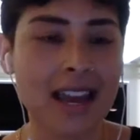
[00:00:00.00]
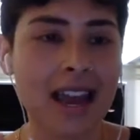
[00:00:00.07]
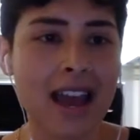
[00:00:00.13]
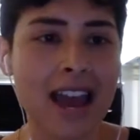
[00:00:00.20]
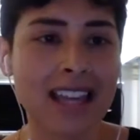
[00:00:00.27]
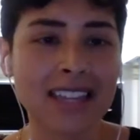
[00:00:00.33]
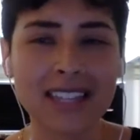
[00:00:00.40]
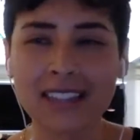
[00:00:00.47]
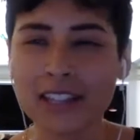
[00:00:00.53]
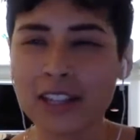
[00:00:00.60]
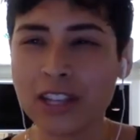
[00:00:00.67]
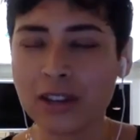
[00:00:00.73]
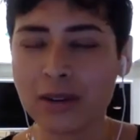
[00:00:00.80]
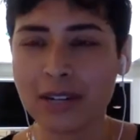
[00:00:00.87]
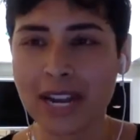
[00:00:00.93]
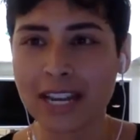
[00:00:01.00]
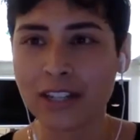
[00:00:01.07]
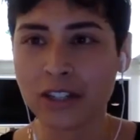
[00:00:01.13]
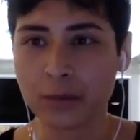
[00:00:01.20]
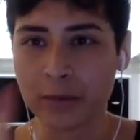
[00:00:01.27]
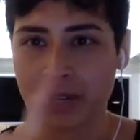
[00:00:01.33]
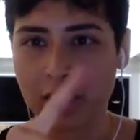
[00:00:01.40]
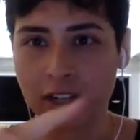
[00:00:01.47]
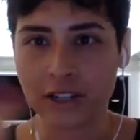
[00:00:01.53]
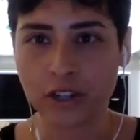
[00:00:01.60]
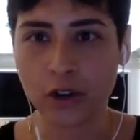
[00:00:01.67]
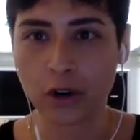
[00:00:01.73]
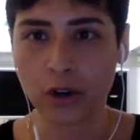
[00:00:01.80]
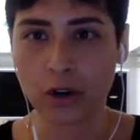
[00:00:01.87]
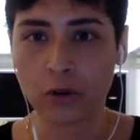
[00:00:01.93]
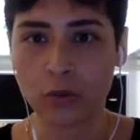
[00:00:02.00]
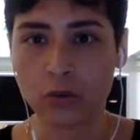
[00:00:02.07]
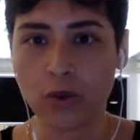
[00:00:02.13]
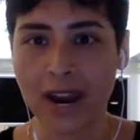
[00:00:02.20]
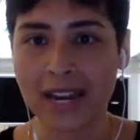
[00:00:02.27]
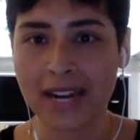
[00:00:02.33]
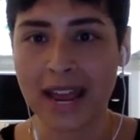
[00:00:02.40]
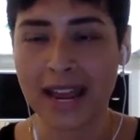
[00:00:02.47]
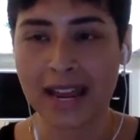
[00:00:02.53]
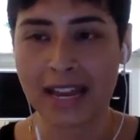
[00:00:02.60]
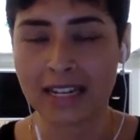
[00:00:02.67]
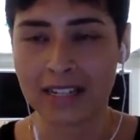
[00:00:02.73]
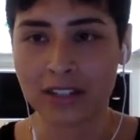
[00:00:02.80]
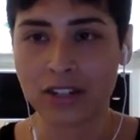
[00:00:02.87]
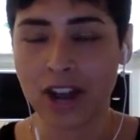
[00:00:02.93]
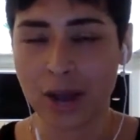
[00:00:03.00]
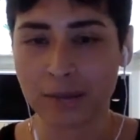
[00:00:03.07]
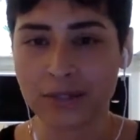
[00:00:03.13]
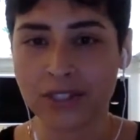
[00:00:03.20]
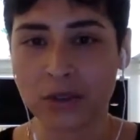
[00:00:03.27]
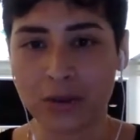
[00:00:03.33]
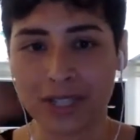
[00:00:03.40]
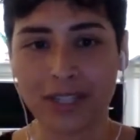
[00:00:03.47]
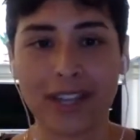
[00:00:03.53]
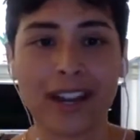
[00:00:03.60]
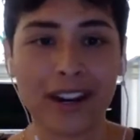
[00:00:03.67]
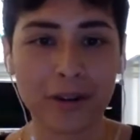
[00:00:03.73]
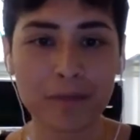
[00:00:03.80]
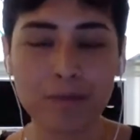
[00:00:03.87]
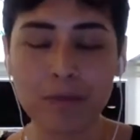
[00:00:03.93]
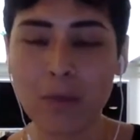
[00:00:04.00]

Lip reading: I think the Q&A should be on your right-hand top screen there.